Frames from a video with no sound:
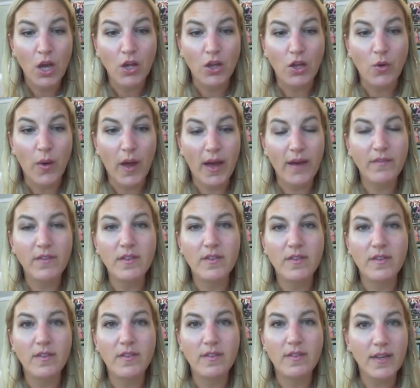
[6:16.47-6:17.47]
You have to
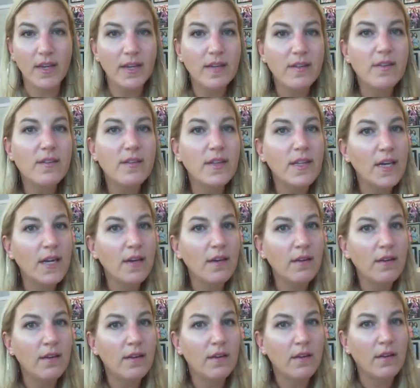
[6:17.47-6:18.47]
succinctly
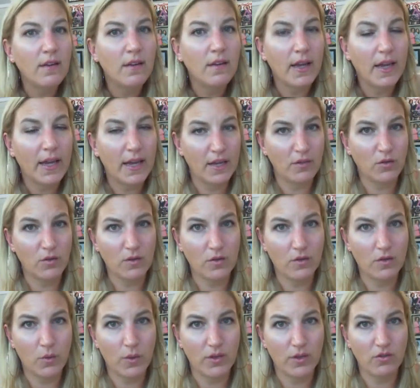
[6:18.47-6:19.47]
answer
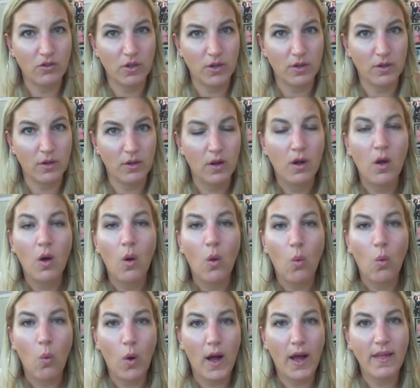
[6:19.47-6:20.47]
this question.
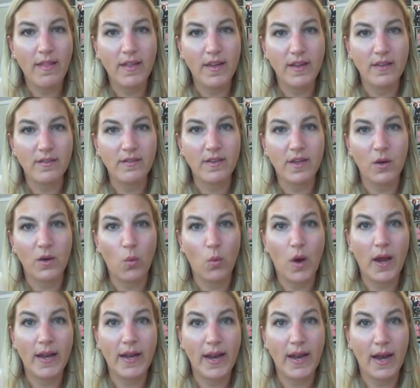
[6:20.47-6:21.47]
Why this and
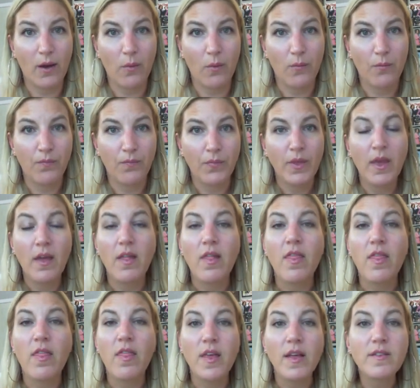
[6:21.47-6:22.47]
why now?
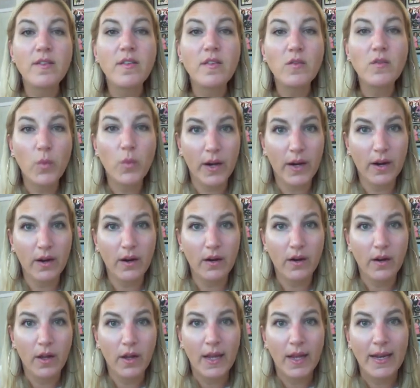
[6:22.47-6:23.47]
This is
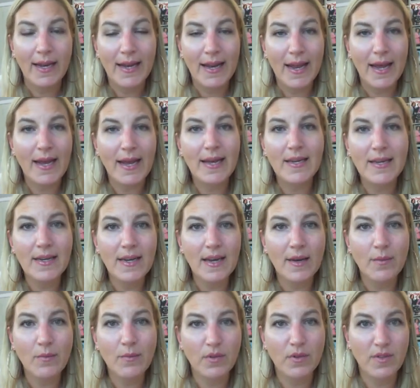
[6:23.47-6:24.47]
where
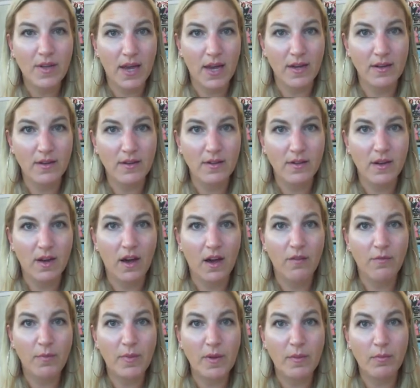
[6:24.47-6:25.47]
99%
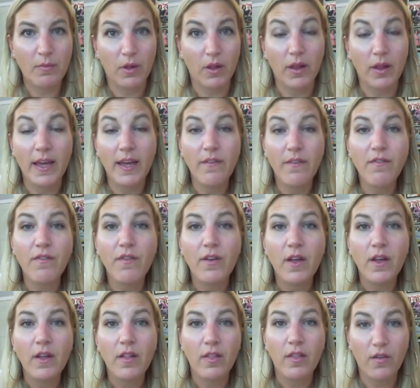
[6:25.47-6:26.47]
of people, if
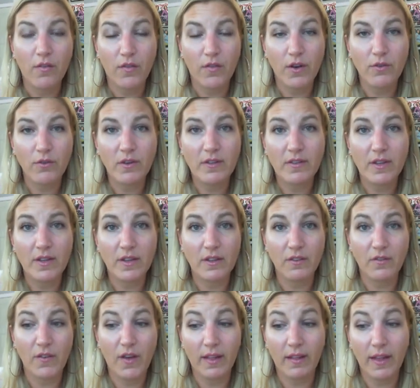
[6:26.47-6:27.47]
their fundraising is
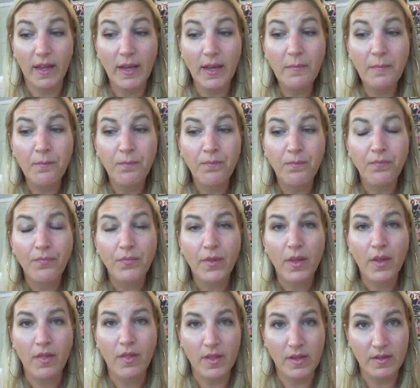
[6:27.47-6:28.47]
failing,
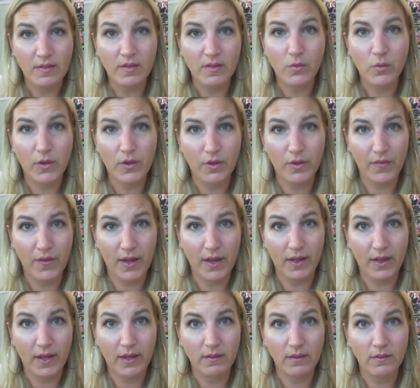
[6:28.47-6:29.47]
this is where they're
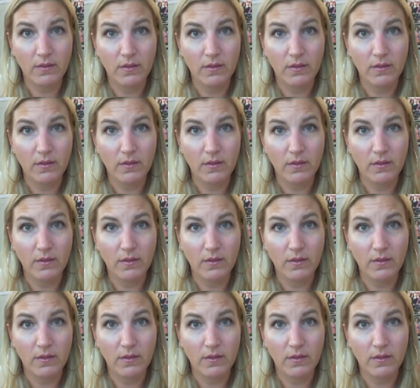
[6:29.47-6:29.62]
failing.